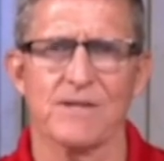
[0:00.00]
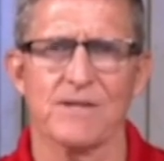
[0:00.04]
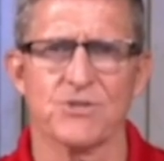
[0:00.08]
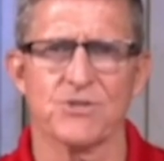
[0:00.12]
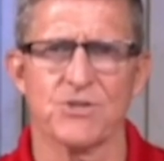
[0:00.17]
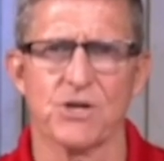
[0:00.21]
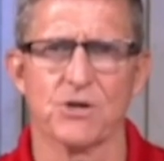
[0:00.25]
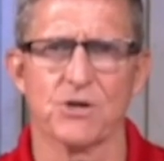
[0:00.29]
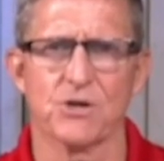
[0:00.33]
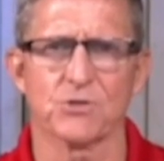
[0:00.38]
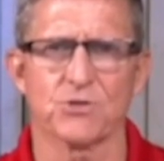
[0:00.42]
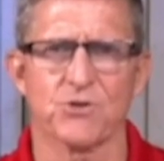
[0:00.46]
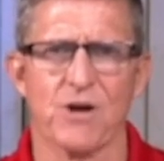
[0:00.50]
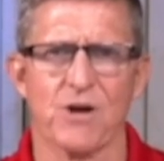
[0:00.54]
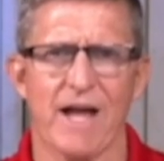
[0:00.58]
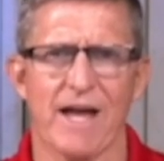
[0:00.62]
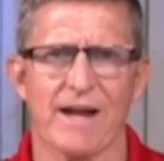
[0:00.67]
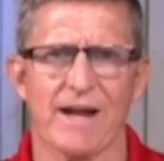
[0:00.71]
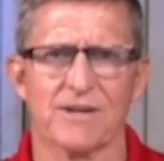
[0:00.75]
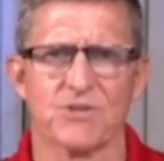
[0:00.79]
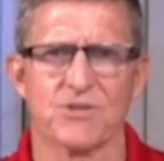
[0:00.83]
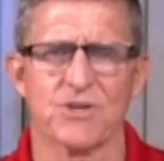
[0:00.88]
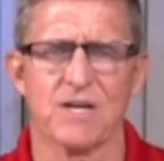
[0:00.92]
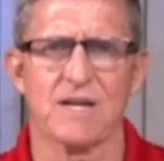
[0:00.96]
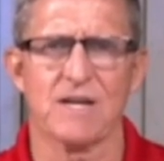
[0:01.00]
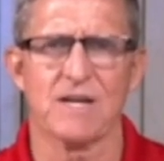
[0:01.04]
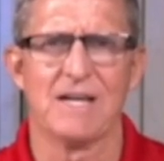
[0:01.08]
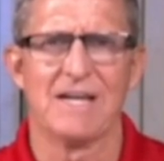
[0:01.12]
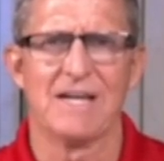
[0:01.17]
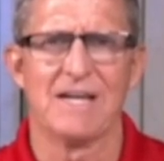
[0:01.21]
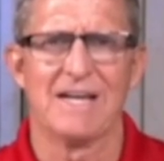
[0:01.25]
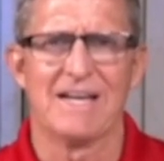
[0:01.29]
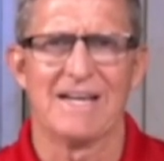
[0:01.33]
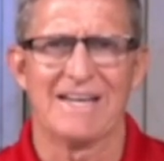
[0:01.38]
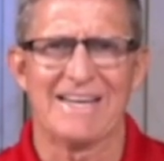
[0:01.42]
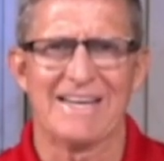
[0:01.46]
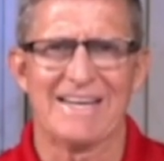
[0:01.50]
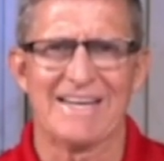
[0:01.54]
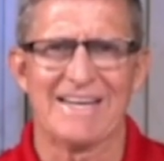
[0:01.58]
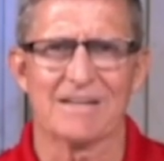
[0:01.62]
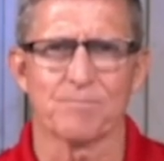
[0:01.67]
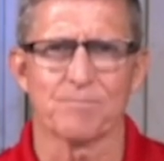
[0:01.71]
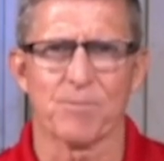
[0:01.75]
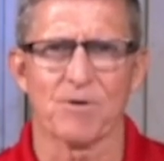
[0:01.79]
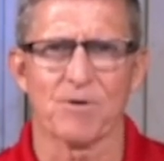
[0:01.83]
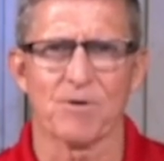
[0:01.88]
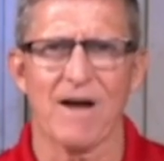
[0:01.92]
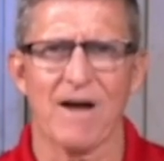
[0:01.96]
and geostrategy,
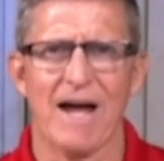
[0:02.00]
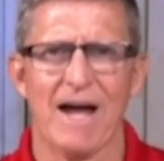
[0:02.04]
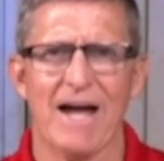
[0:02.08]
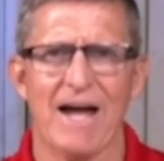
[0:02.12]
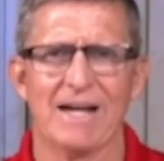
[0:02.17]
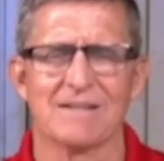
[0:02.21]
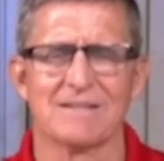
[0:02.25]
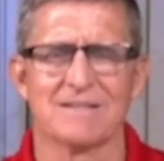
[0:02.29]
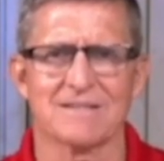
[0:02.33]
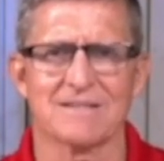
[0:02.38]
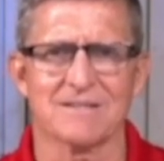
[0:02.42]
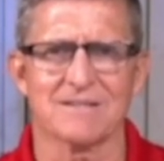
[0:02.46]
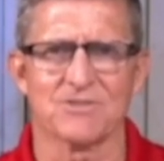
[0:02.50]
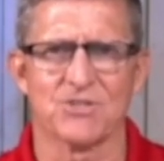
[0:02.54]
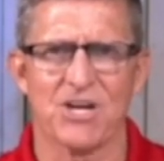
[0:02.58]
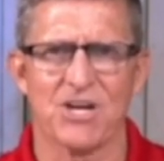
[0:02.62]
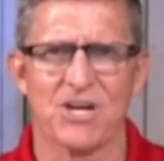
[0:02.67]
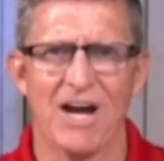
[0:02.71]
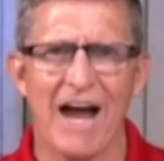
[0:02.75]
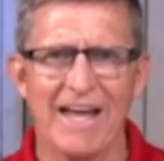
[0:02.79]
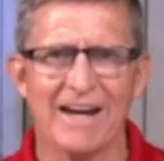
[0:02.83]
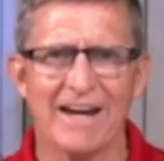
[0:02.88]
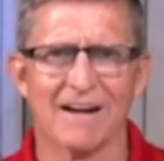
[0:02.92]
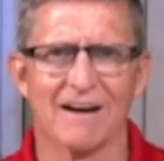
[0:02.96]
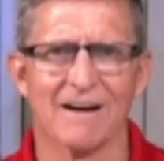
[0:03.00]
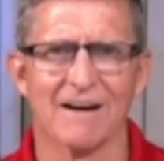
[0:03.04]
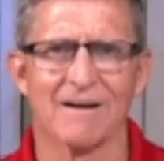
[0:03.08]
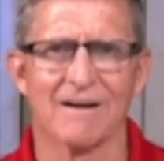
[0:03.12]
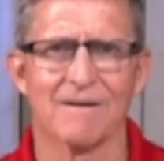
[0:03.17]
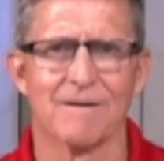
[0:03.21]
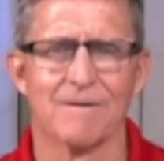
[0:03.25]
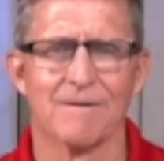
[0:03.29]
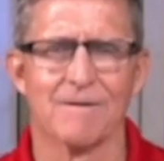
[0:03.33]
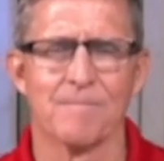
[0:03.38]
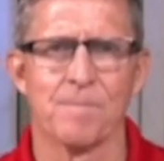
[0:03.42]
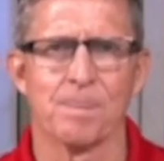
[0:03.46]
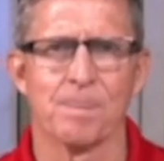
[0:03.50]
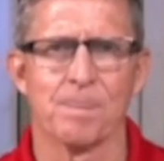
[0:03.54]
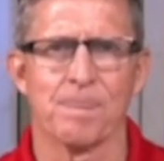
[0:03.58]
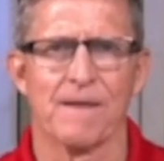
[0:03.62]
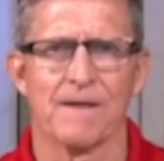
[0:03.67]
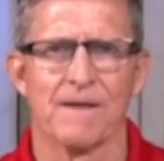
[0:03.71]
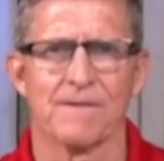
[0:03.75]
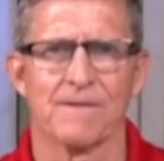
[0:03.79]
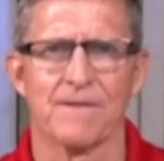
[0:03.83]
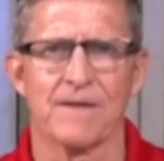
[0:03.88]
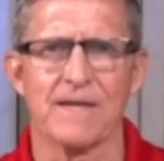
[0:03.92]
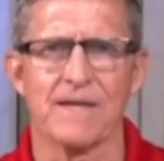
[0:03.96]
it provides China
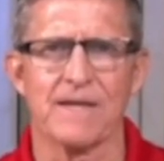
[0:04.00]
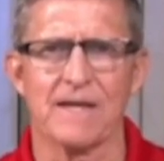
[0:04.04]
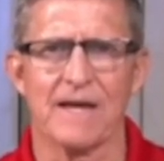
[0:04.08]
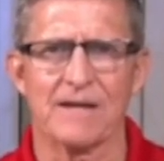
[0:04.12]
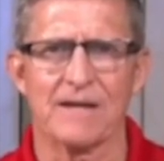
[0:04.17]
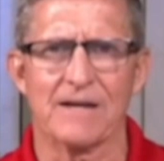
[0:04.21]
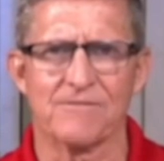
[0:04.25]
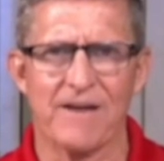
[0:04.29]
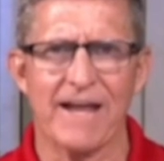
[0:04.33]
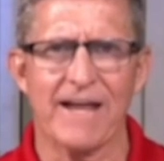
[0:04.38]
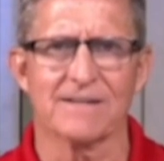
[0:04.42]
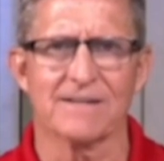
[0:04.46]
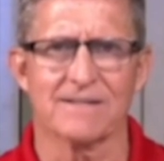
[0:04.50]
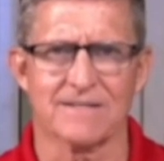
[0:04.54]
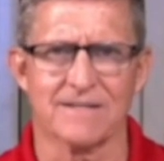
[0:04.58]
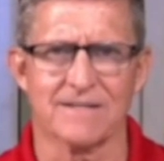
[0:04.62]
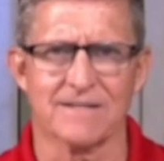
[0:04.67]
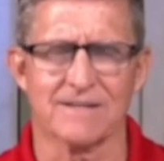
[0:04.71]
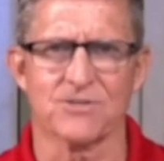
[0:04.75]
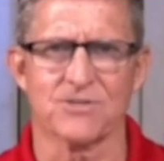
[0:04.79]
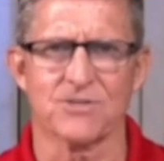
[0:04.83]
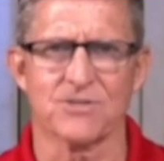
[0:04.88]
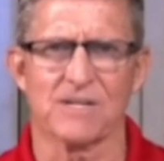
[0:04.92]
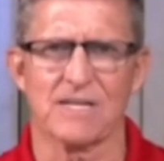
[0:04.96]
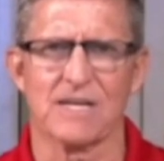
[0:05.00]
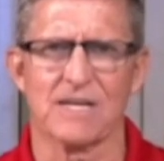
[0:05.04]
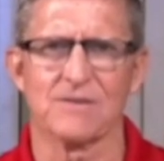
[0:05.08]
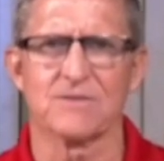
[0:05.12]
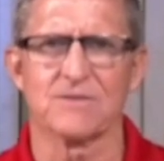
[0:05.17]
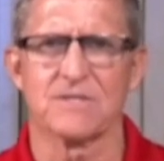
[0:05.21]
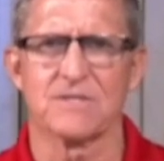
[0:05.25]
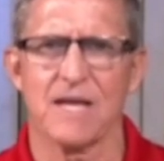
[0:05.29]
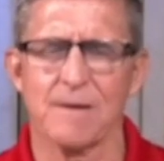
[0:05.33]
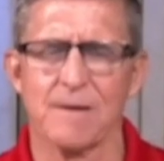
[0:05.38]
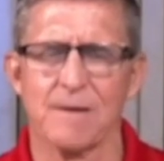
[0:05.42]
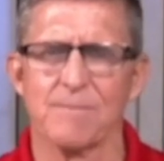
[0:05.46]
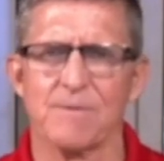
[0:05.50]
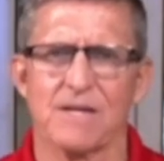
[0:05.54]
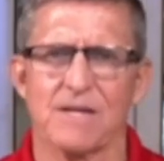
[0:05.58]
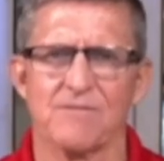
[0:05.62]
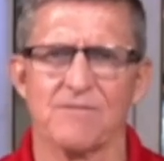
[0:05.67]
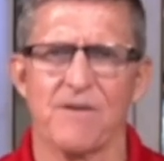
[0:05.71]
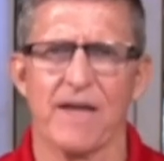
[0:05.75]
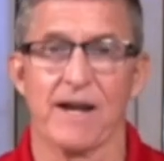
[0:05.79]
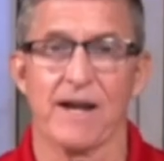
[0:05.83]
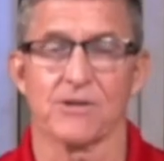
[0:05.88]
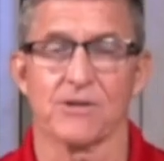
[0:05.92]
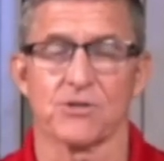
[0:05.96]
the advantage. It gives them the
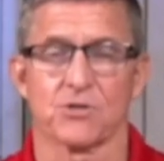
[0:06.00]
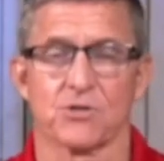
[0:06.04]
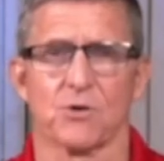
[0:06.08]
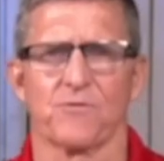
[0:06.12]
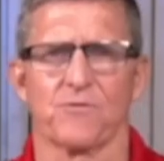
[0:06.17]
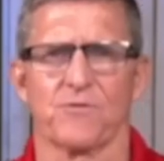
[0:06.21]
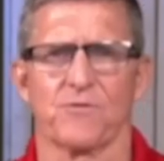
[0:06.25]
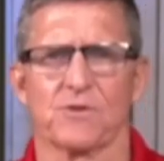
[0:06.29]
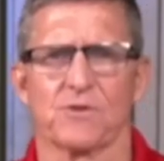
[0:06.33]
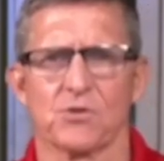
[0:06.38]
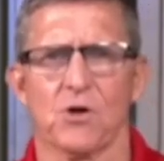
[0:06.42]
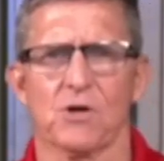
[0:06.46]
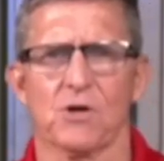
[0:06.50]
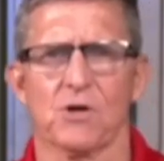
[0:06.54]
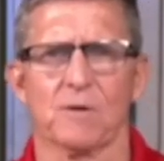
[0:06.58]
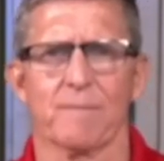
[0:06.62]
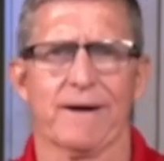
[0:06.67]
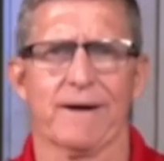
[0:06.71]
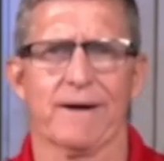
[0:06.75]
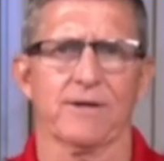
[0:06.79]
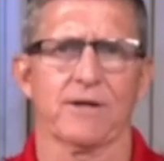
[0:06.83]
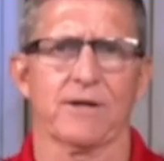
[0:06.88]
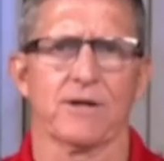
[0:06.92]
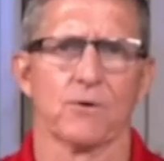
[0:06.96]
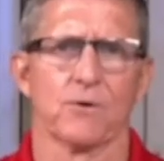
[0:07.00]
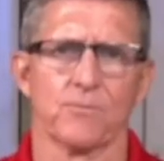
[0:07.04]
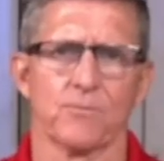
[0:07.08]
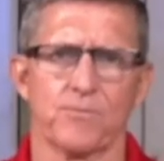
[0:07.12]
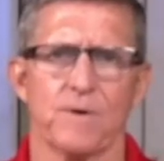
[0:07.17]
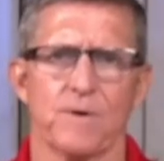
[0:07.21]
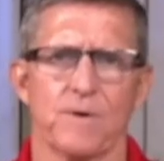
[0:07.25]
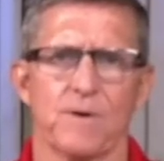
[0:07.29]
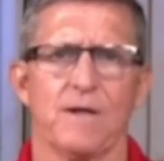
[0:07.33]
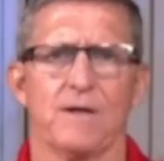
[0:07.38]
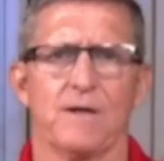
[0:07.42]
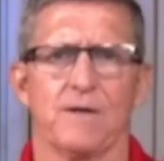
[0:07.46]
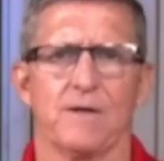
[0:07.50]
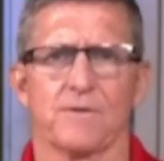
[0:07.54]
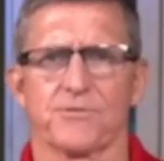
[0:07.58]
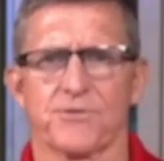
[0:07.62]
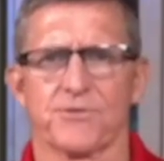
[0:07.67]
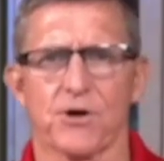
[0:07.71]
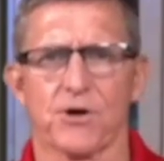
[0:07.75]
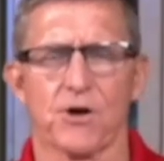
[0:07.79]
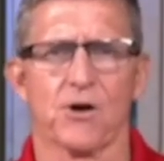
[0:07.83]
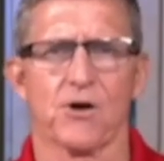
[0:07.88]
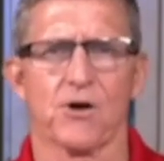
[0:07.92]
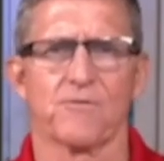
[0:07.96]
advantage. So if you talk about,
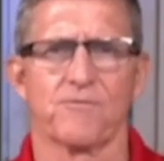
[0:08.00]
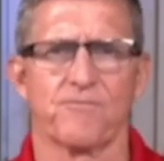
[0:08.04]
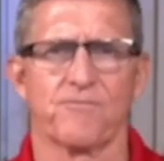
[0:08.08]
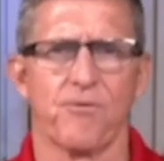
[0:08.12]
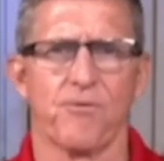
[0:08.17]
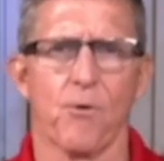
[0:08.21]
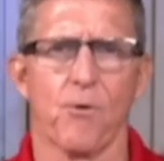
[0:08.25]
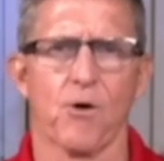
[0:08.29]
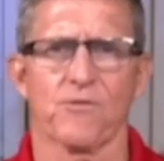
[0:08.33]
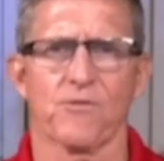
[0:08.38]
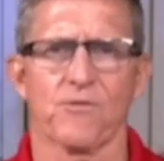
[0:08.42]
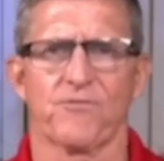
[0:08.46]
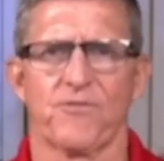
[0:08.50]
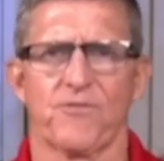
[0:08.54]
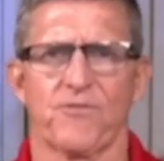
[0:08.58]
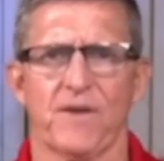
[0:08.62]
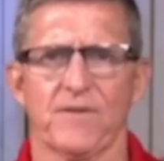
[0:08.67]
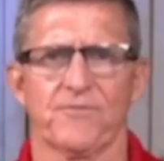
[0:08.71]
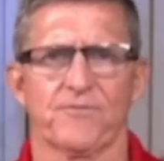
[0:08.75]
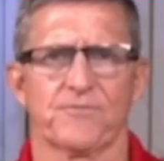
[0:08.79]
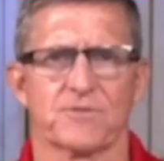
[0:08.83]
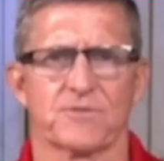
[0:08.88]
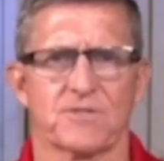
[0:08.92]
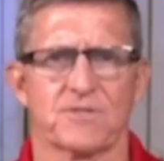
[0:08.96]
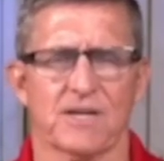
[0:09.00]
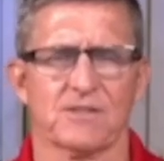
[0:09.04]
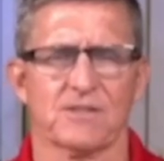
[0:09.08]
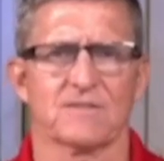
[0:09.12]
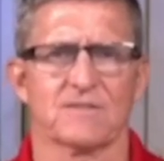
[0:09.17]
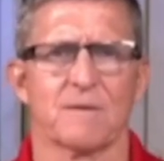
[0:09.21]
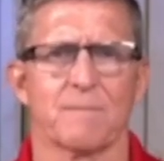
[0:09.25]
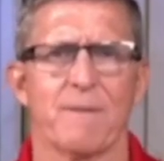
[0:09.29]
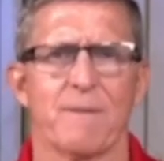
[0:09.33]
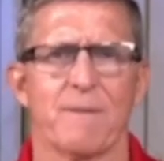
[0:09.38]
third, fourth, fifth, sixth